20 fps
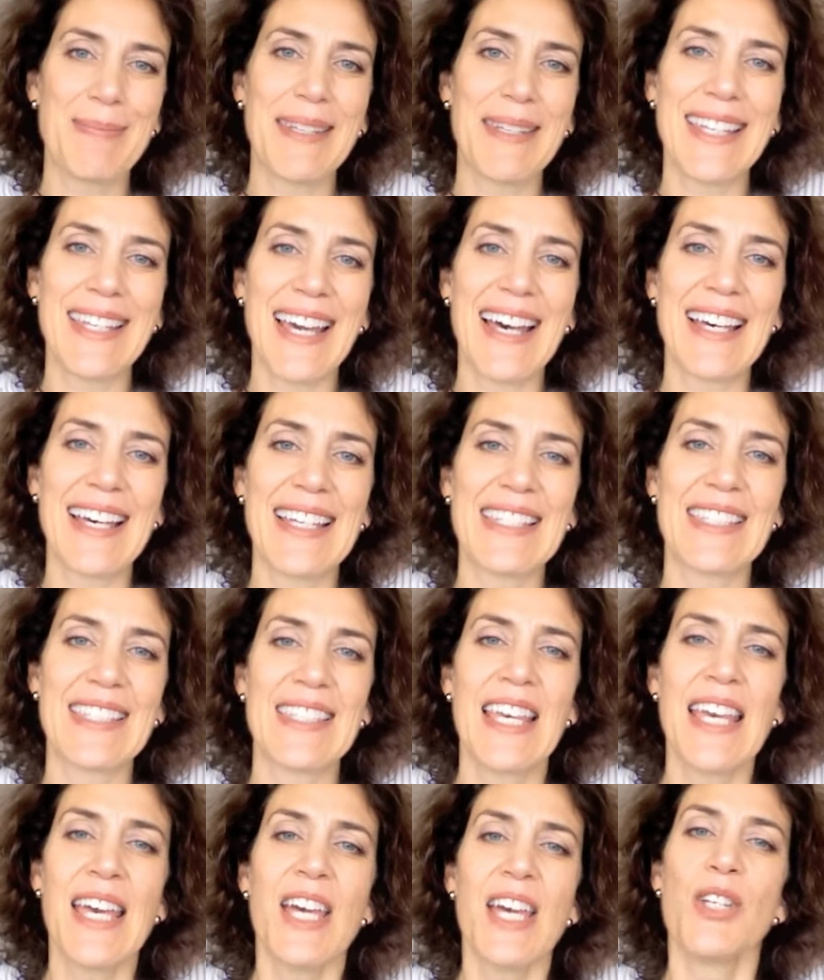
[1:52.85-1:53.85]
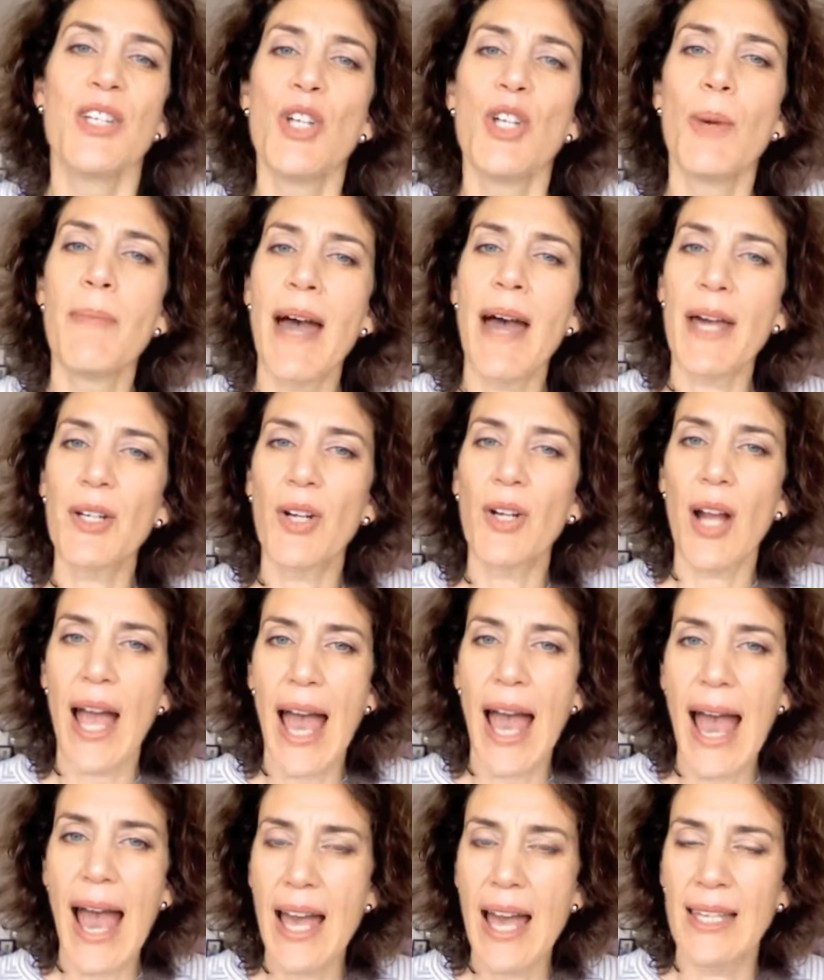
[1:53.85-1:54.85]
because no matter
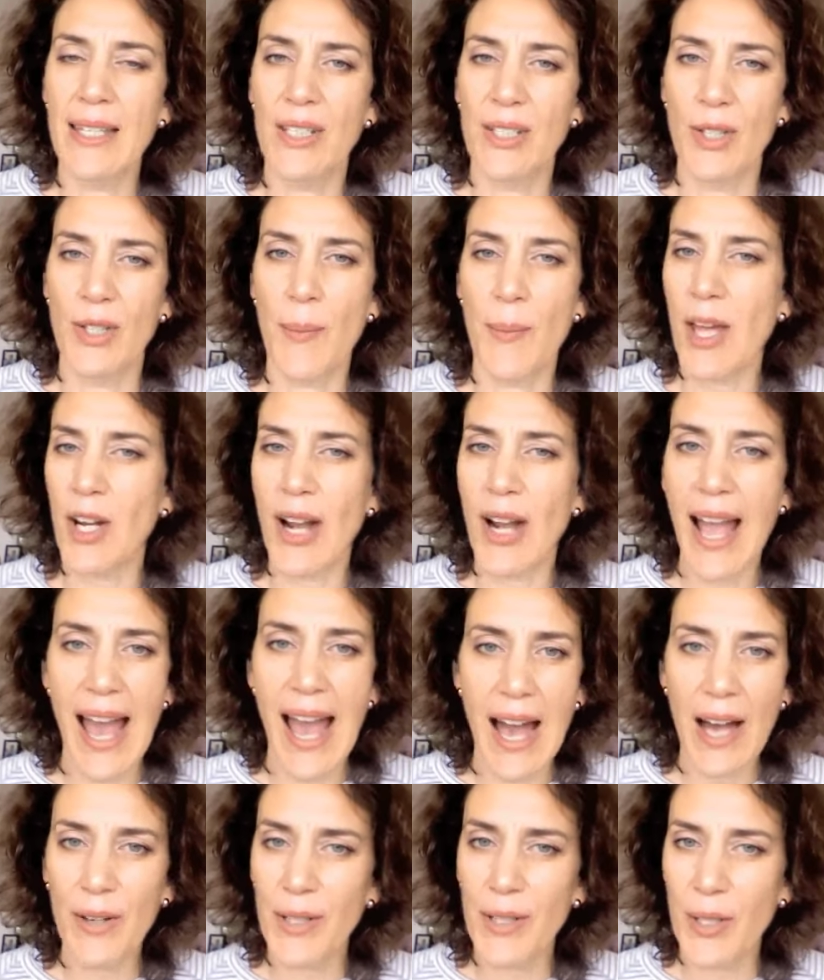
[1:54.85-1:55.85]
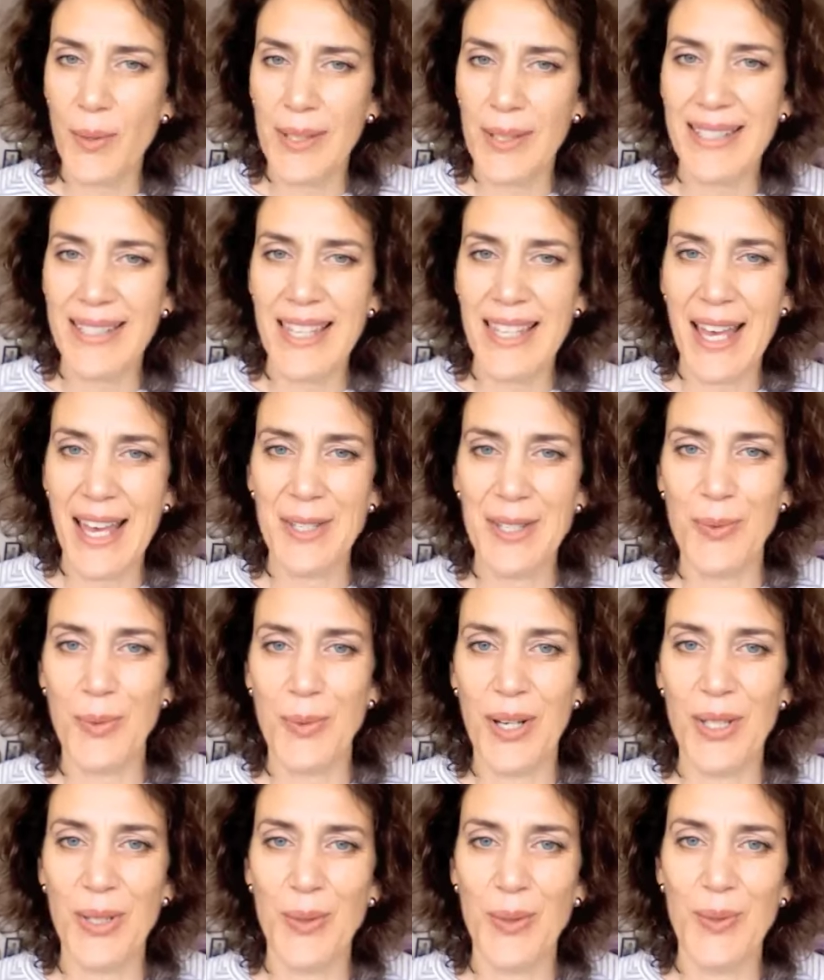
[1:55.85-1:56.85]
how you assess
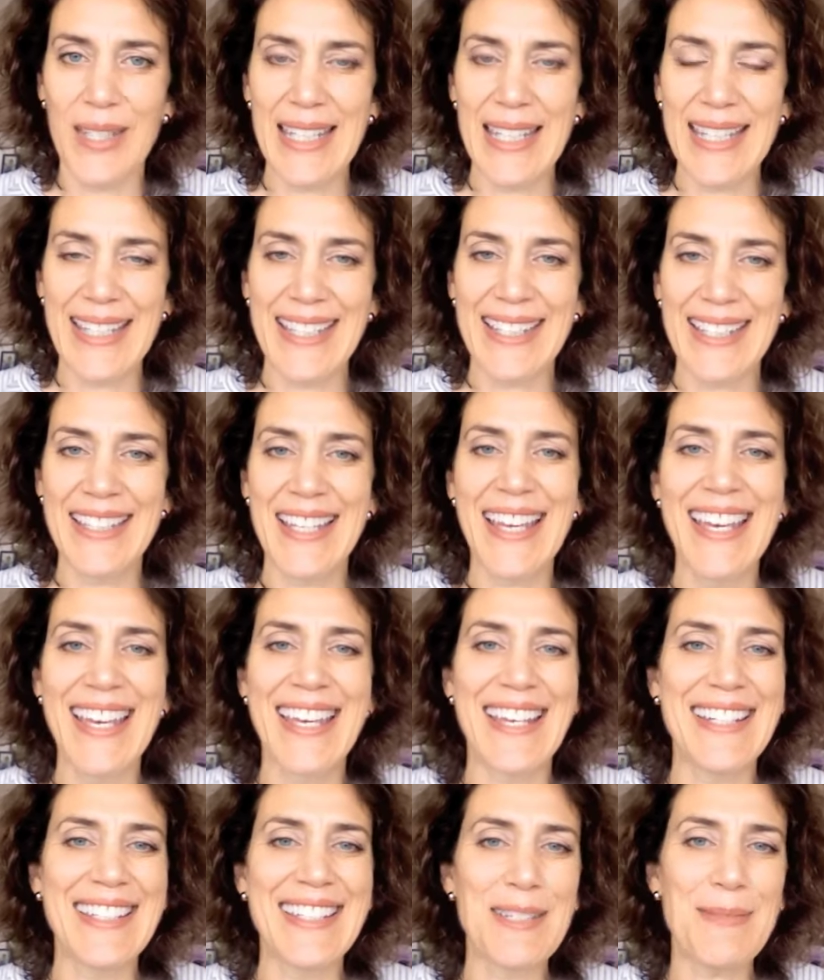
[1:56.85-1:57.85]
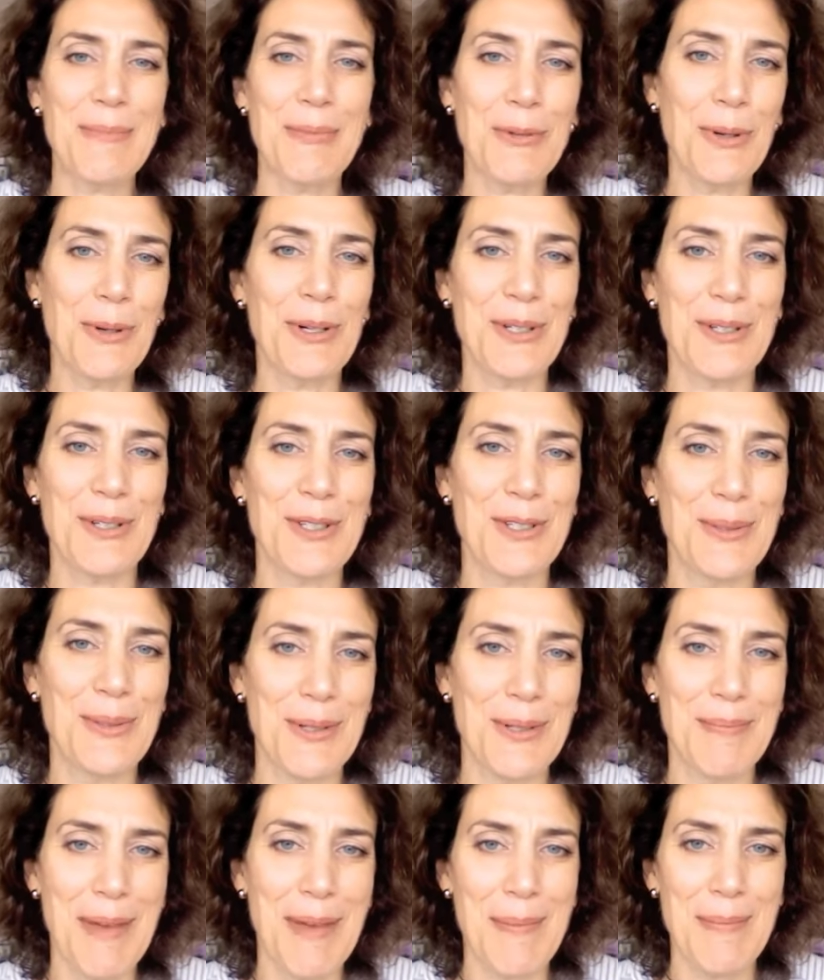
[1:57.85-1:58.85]
what you need, it's important to
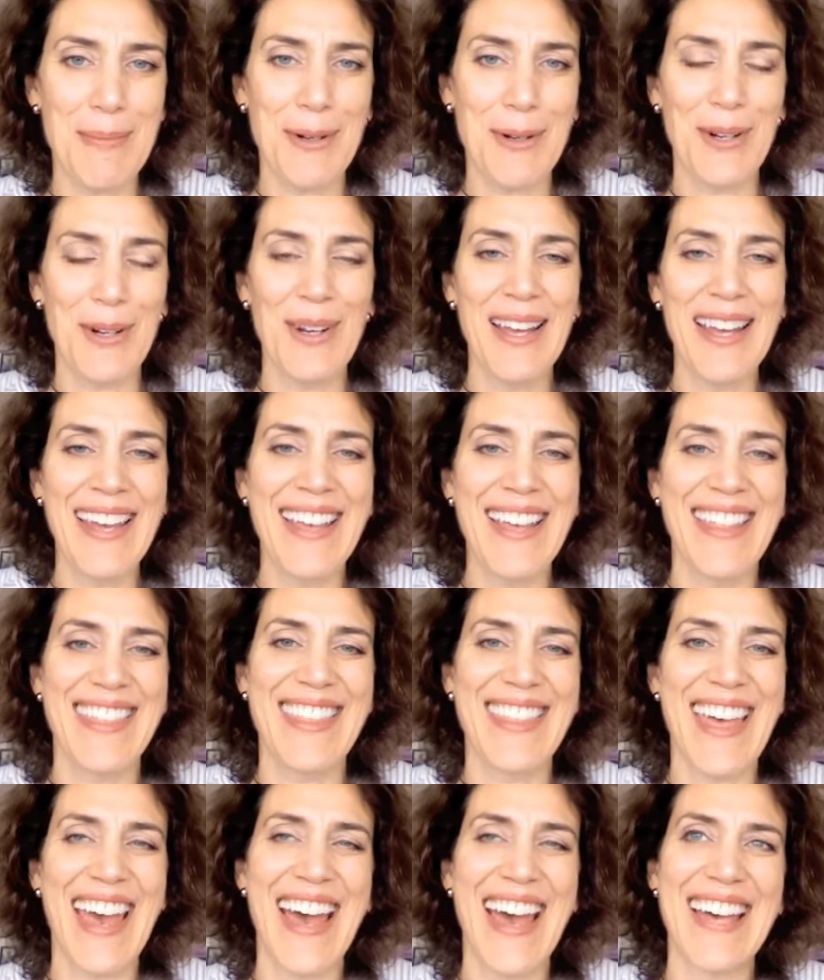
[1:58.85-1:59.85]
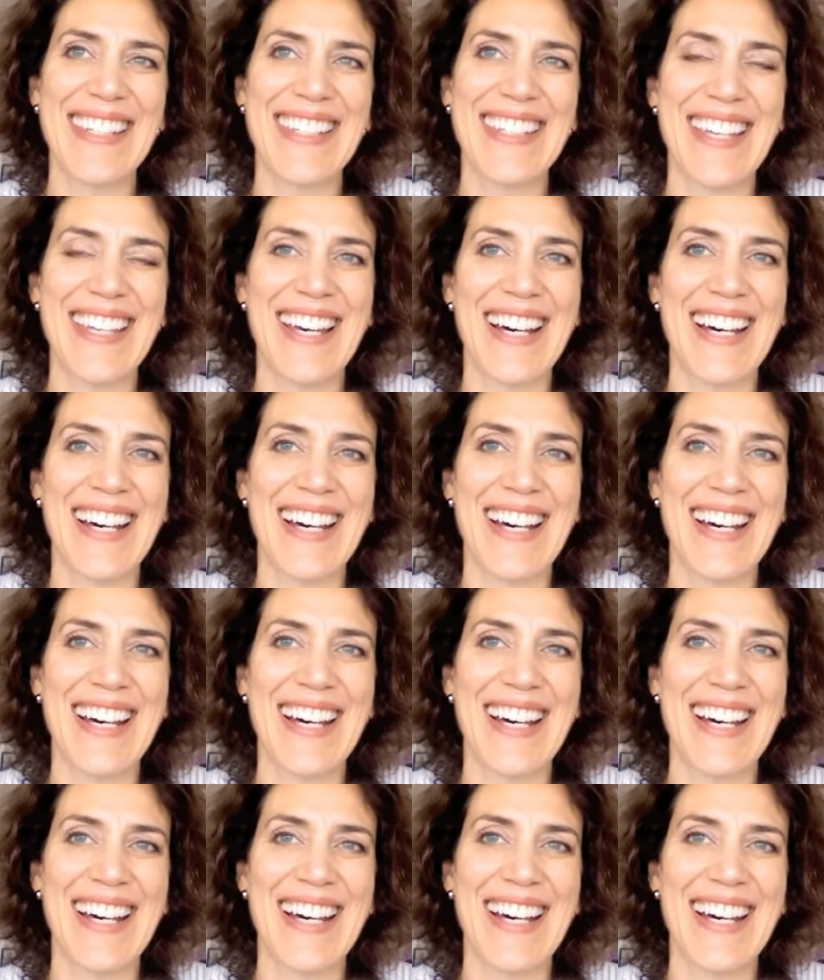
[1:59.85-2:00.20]
remember that